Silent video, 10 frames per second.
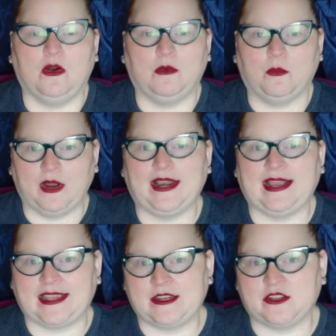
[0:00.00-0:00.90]
what
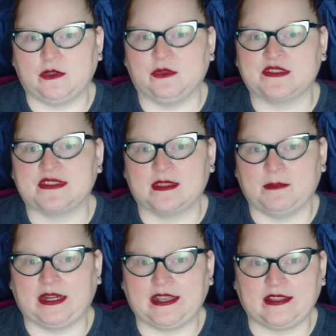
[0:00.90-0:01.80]
I can use the
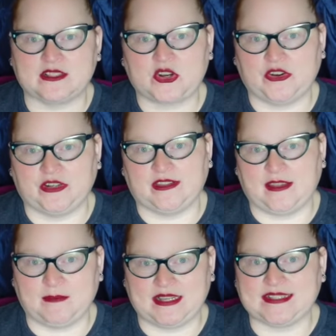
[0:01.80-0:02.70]
money that's currently
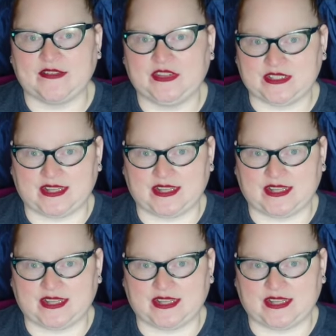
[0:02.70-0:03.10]
in my savings